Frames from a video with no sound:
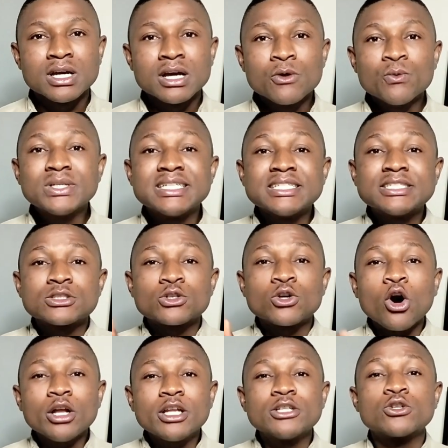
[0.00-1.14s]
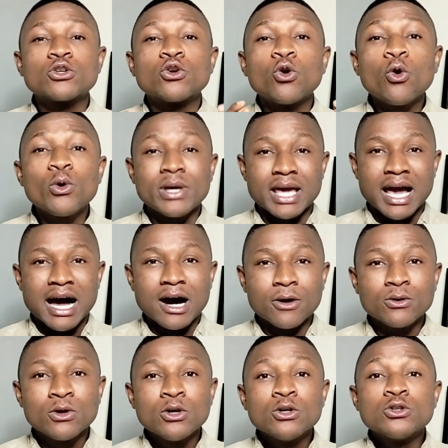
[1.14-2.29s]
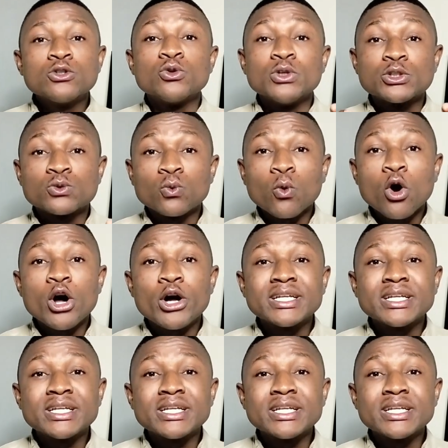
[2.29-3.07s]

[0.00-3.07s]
which is God is loyal to his word.